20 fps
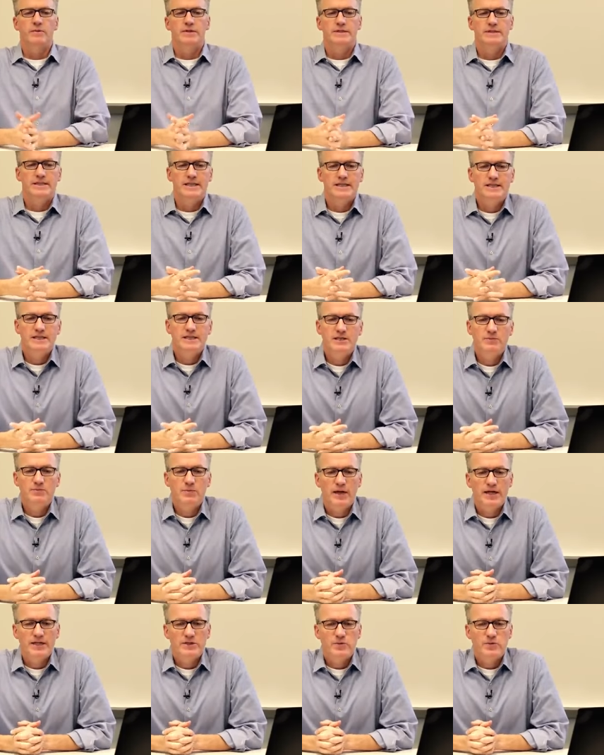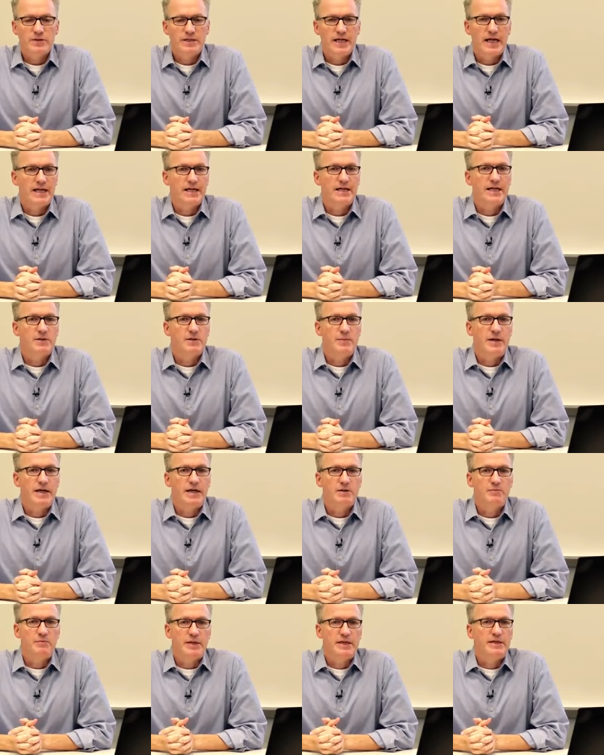this is a place where data can
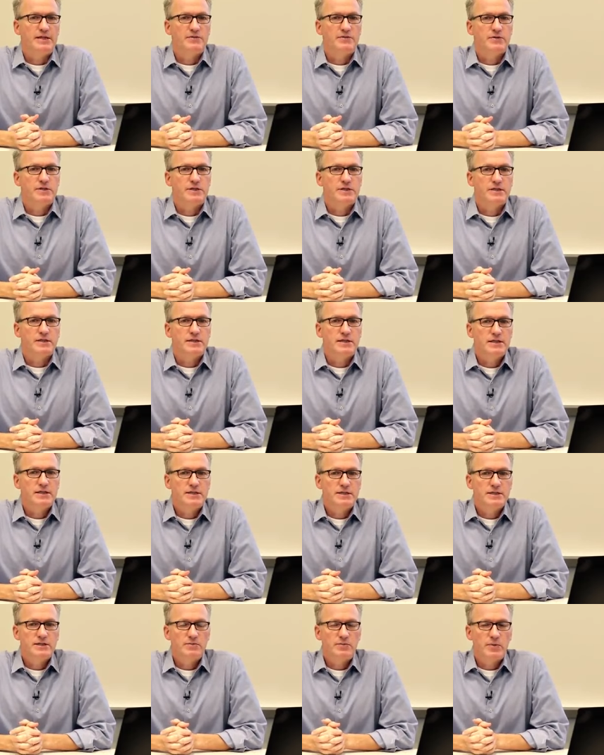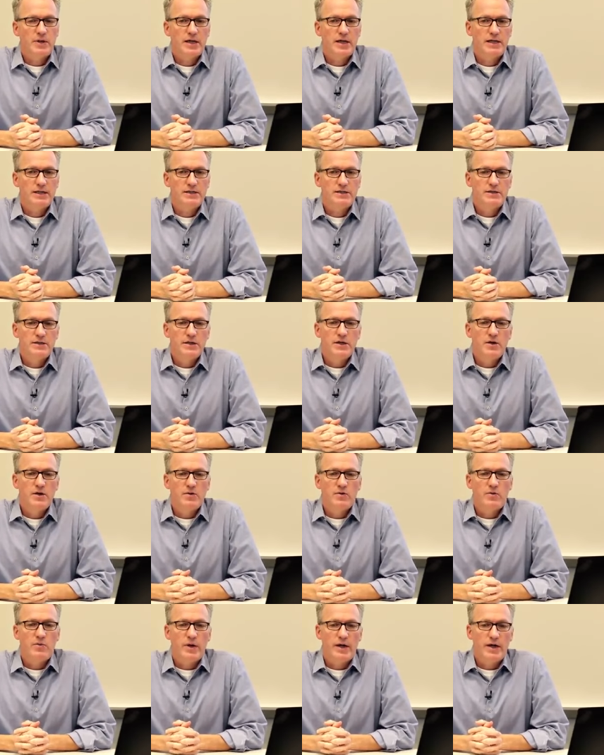make a big difference. This is a place
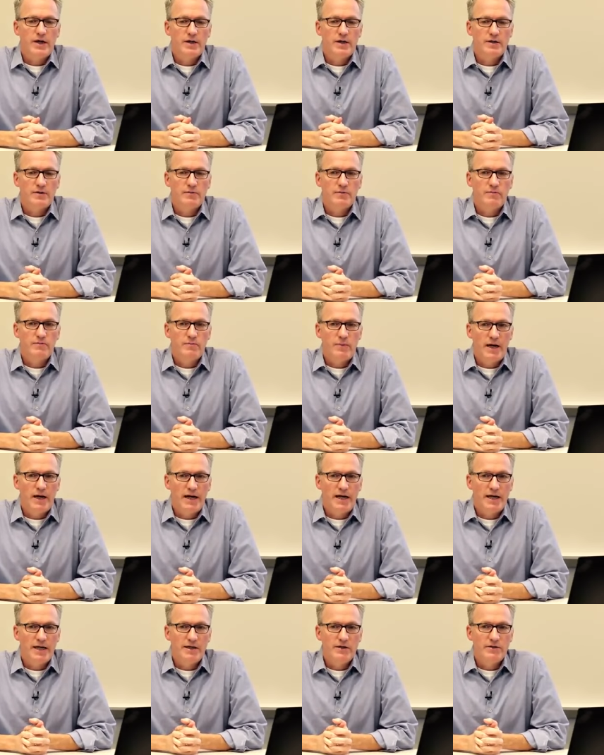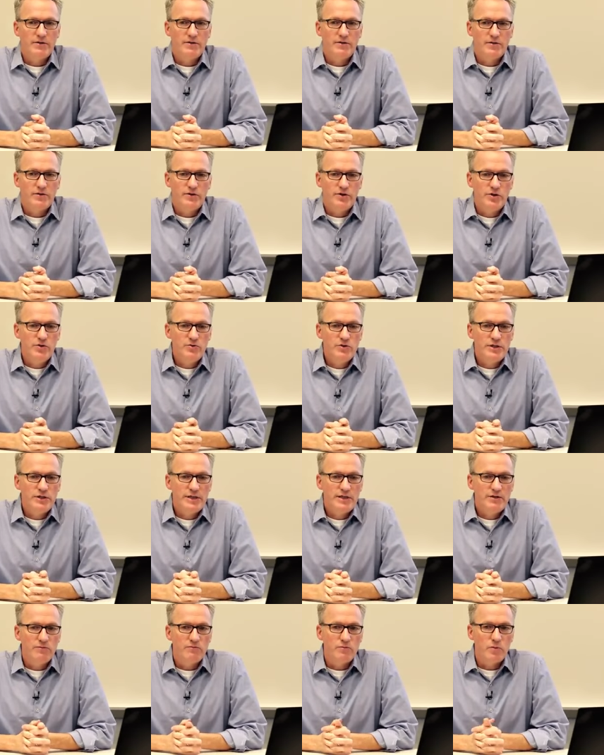where by
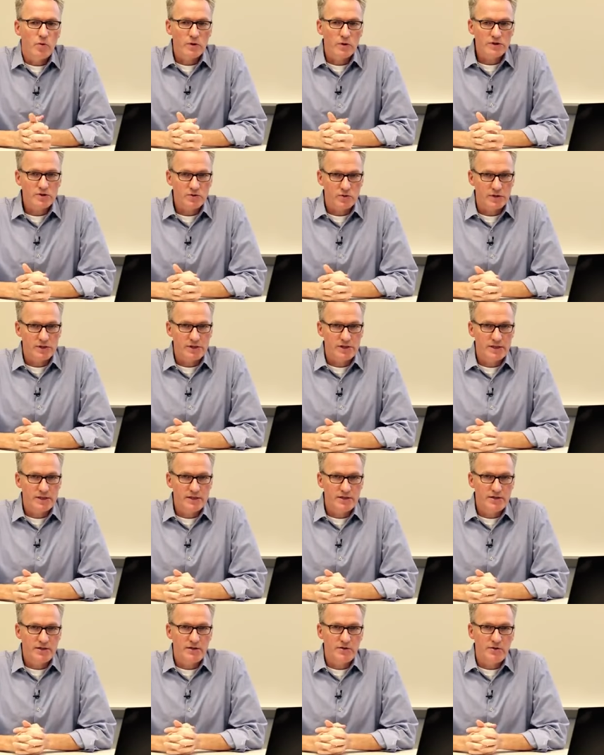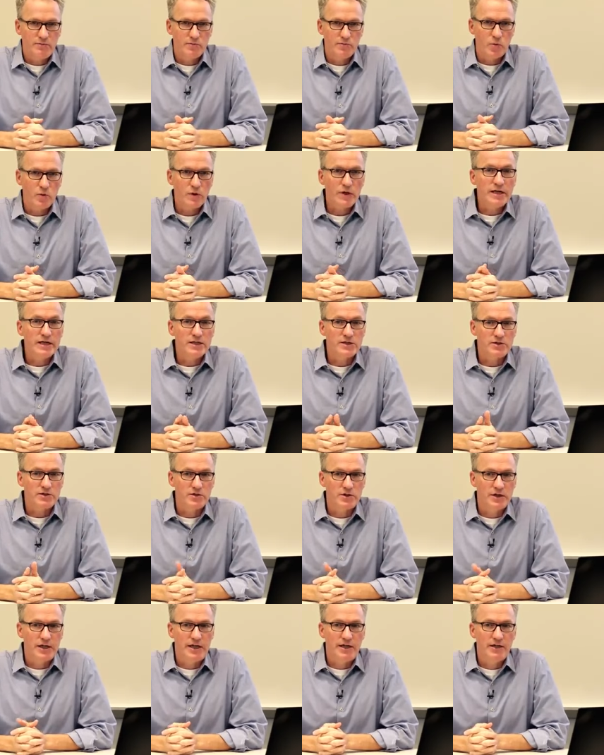using more sources, more
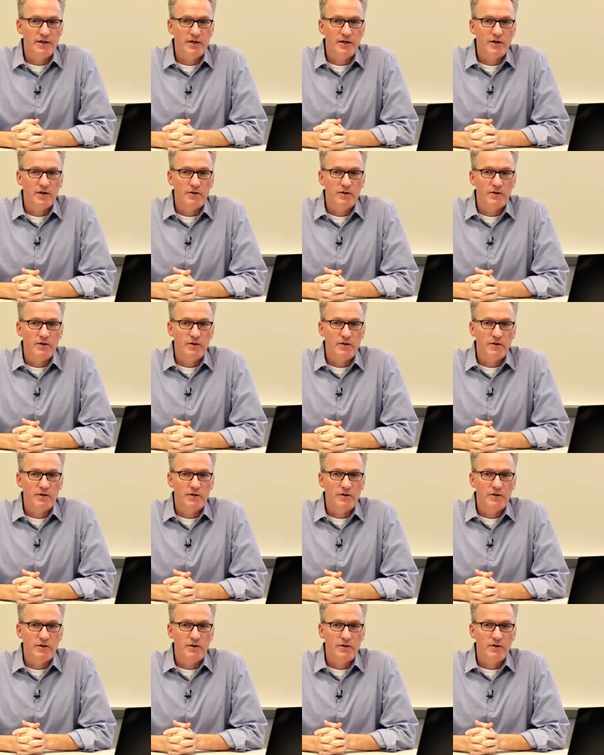history,